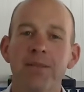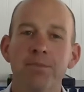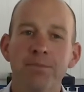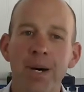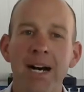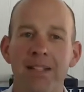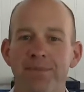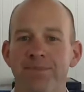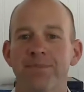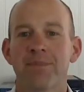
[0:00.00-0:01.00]
but
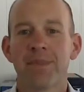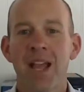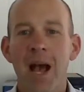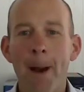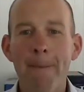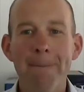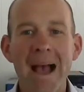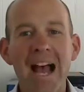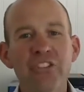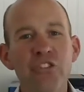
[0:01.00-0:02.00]

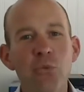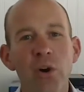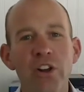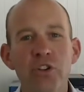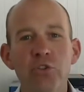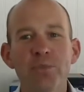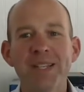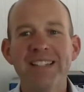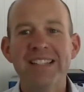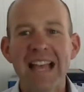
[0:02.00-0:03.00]
imagine where you'd be
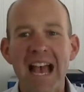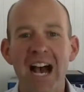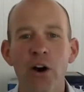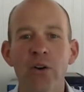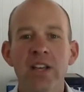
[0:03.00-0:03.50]
now